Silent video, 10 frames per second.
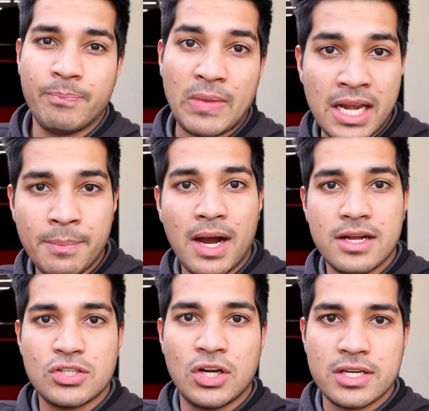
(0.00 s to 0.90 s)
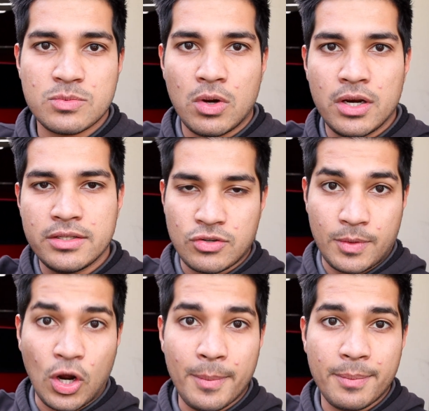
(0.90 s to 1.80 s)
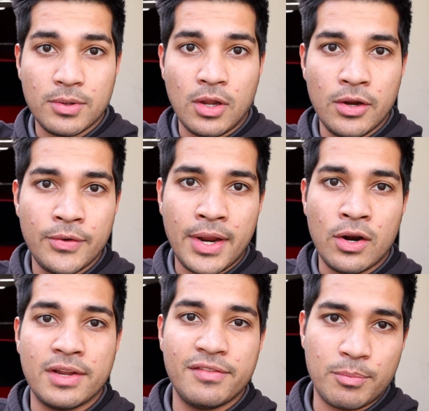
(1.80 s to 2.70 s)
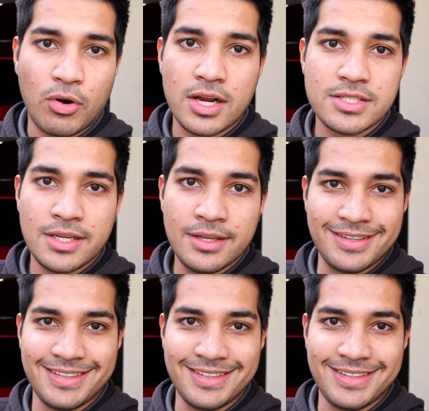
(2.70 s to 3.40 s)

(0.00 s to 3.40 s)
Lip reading: Any parts you guys want, drop a comment below and I'll give you pricing.